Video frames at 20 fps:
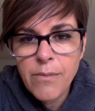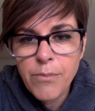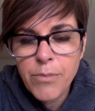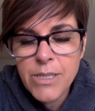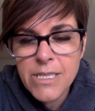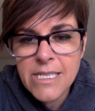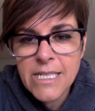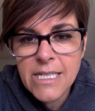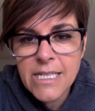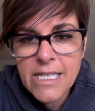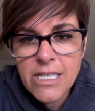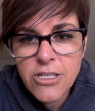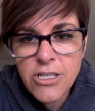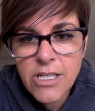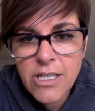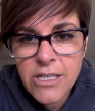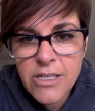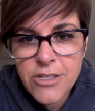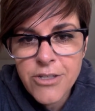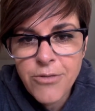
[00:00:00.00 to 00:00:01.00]

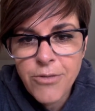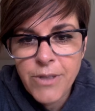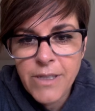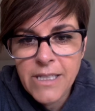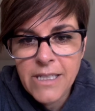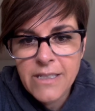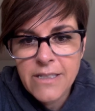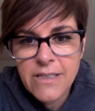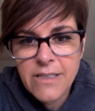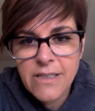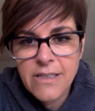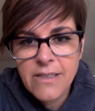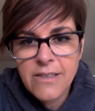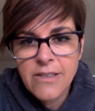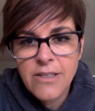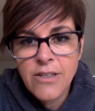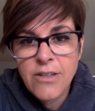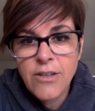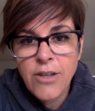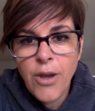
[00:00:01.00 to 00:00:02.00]
presentation, because you will need
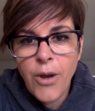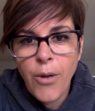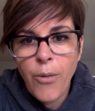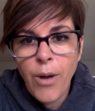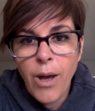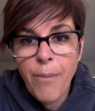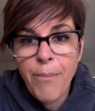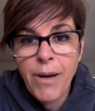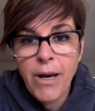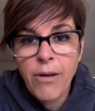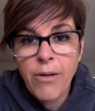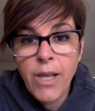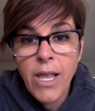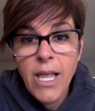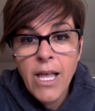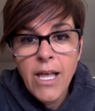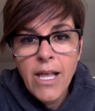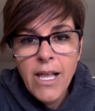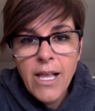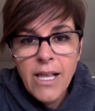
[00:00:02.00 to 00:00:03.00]
to know about
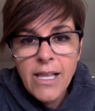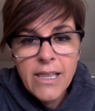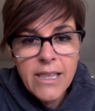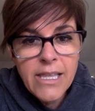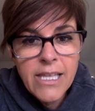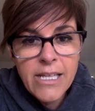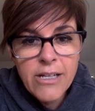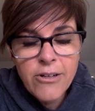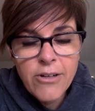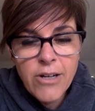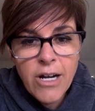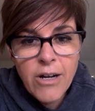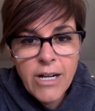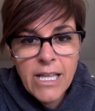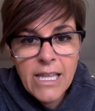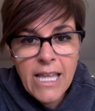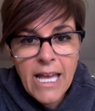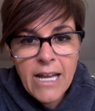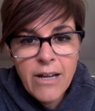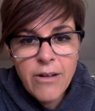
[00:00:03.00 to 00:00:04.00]

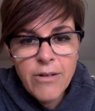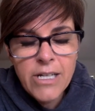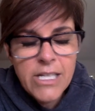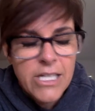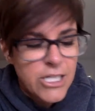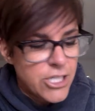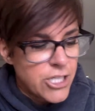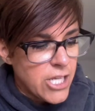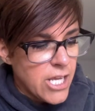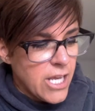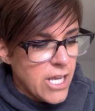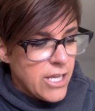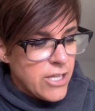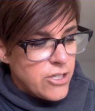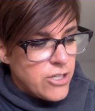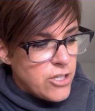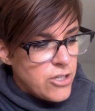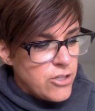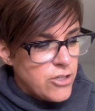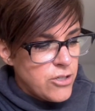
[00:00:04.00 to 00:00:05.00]
literary language
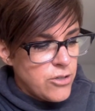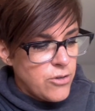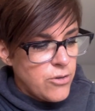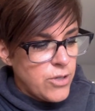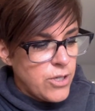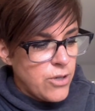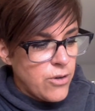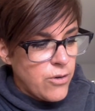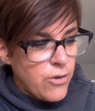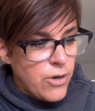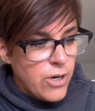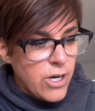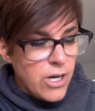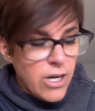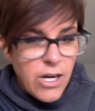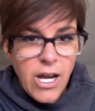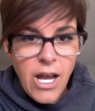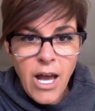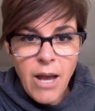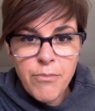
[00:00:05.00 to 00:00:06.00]
to do
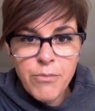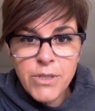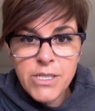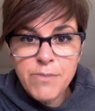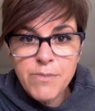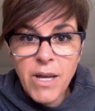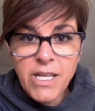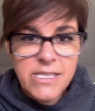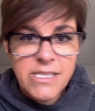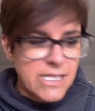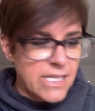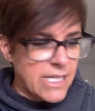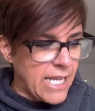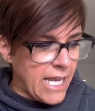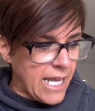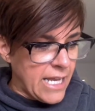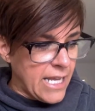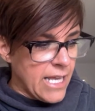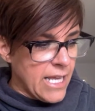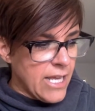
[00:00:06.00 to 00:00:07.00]
your response
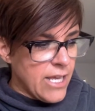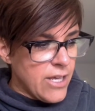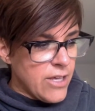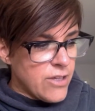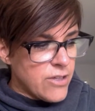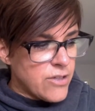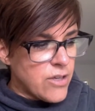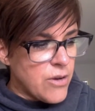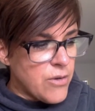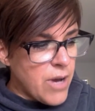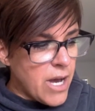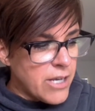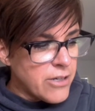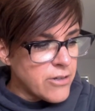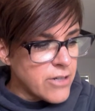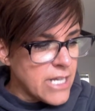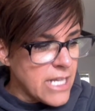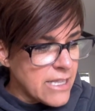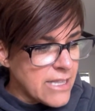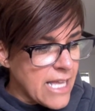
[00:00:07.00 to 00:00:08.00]
today. So
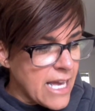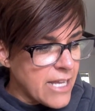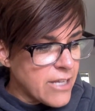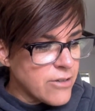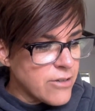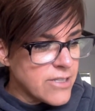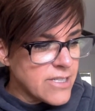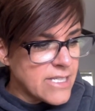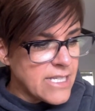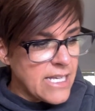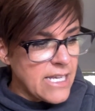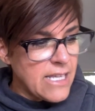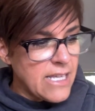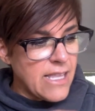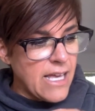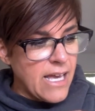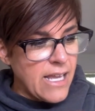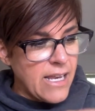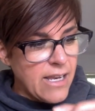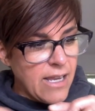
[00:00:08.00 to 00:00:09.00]
underneath that, you'll see
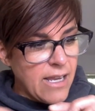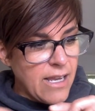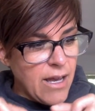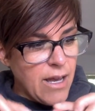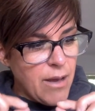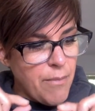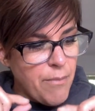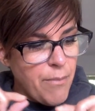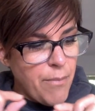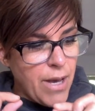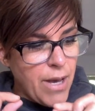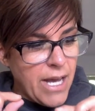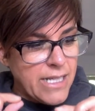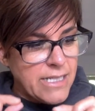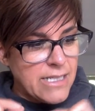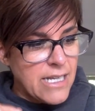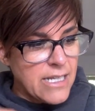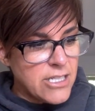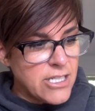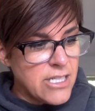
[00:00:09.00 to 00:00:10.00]
that my
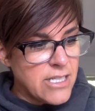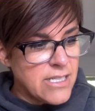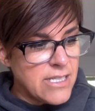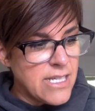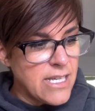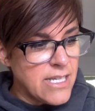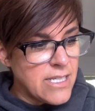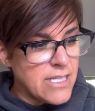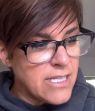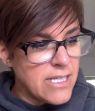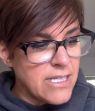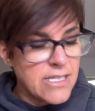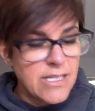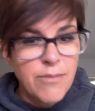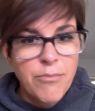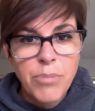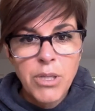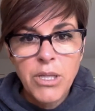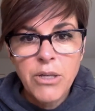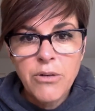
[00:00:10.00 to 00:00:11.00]
section is
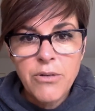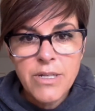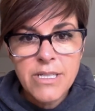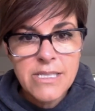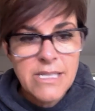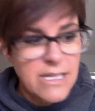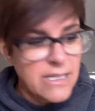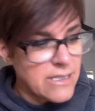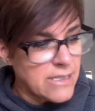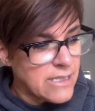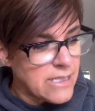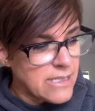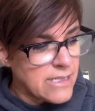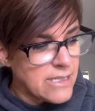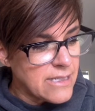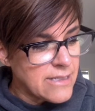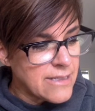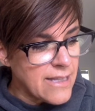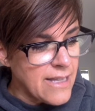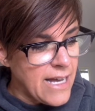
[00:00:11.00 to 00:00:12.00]
in blue. It says
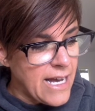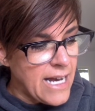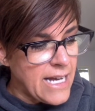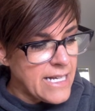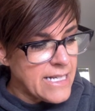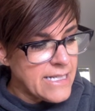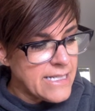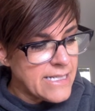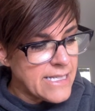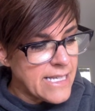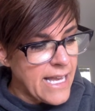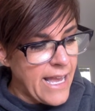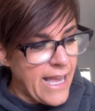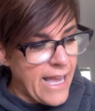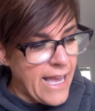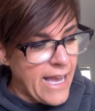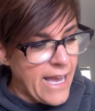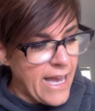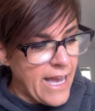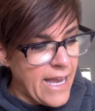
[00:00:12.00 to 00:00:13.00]
Lisa's class,
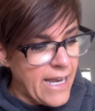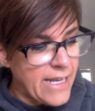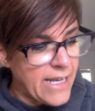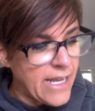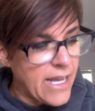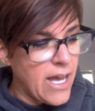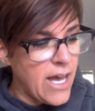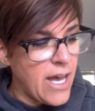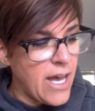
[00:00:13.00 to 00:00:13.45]
and